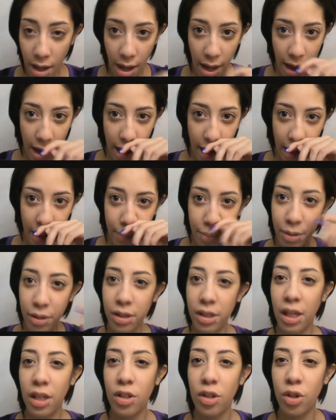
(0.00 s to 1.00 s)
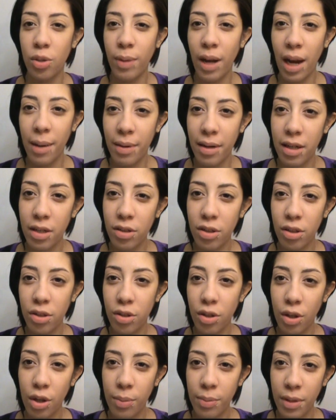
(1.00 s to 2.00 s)
I proceed to do my eyebrows,
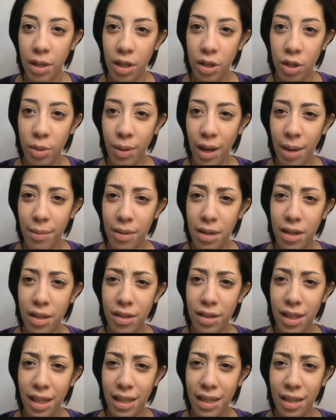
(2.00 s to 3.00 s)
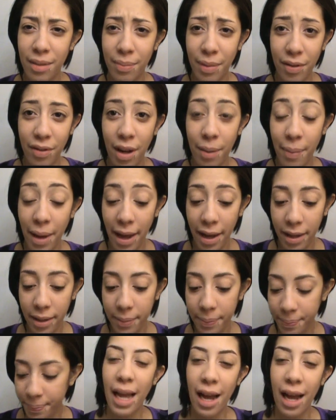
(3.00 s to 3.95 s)
so I'm gonna do my eyebrows and then be right back.